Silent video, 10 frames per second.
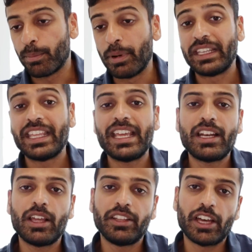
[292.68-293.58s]
But
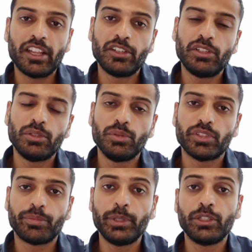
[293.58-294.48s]
then the other use
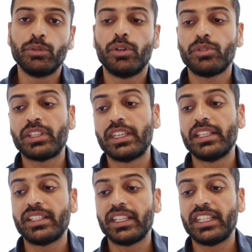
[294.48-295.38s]
of pre kudos
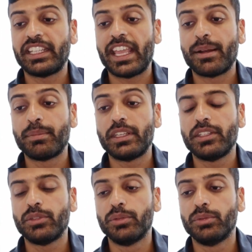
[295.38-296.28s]
is it can
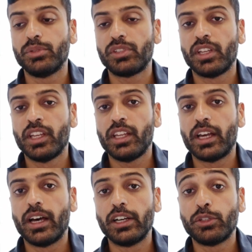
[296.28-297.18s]
be used
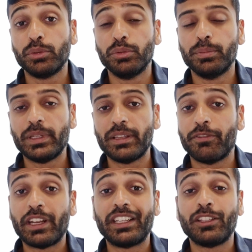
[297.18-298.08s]
uh, to be,
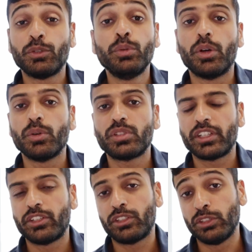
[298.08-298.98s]
when kudos,
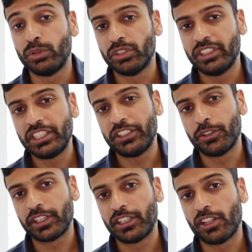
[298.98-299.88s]
their utility
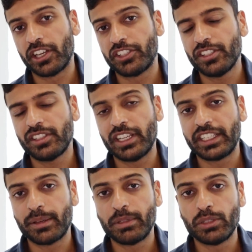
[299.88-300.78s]
token launches,
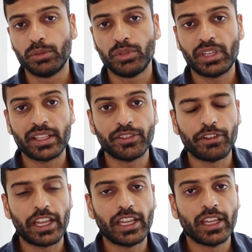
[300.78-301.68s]
it can be used as a
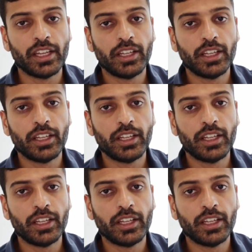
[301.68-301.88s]
way